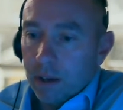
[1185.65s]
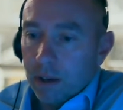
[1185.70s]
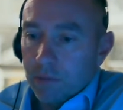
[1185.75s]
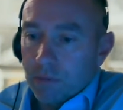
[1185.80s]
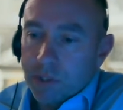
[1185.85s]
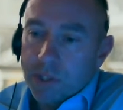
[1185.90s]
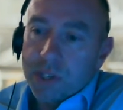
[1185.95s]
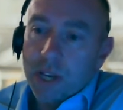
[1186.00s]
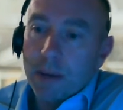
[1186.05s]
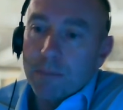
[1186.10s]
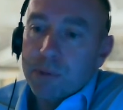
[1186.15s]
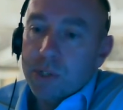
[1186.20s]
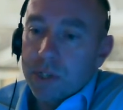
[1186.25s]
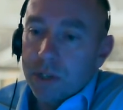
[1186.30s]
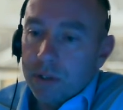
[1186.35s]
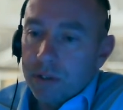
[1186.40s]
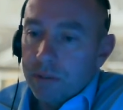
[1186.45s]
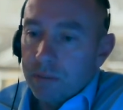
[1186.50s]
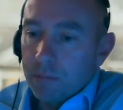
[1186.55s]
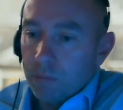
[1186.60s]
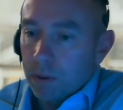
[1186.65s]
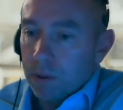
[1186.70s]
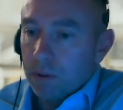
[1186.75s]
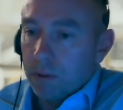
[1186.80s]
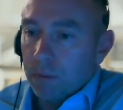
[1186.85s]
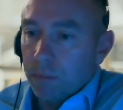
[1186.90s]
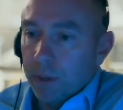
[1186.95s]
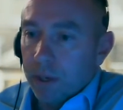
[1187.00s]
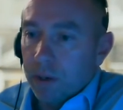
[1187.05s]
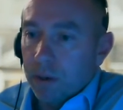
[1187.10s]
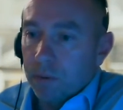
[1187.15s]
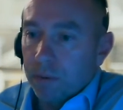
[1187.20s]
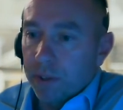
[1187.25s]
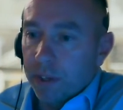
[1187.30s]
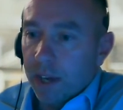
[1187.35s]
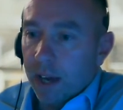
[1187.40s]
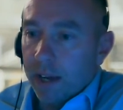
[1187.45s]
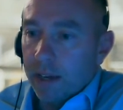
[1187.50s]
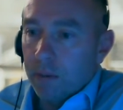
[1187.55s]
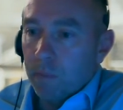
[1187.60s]
reception that we call
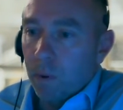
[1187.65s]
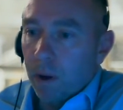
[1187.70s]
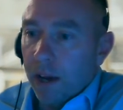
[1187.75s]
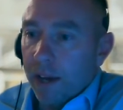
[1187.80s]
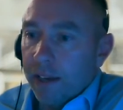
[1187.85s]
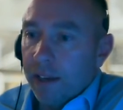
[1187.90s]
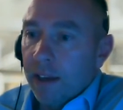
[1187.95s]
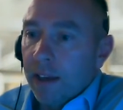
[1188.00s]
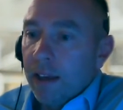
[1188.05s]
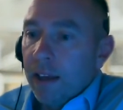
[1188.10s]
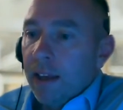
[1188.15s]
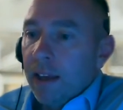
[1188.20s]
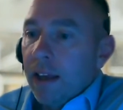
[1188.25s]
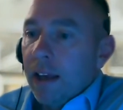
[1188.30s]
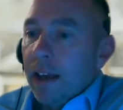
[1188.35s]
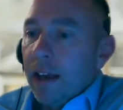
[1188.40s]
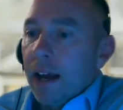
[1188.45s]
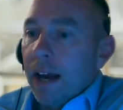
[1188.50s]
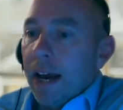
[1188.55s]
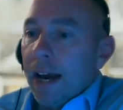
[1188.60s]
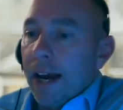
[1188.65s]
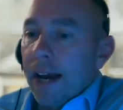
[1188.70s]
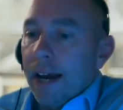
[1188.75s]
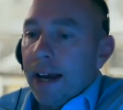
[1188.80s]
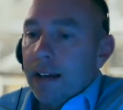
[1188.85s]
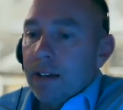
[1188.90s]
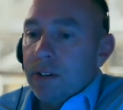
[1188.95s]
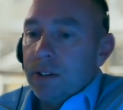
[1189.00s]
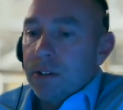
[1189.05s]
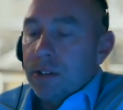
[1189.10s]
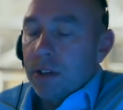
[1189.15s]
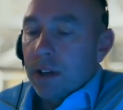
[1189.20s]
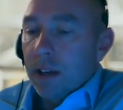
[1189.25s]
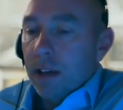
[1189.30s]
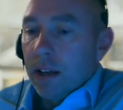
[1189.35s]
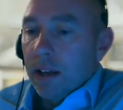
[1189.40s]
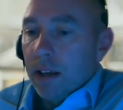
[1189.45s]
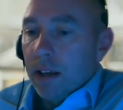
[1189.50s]
the gateway, and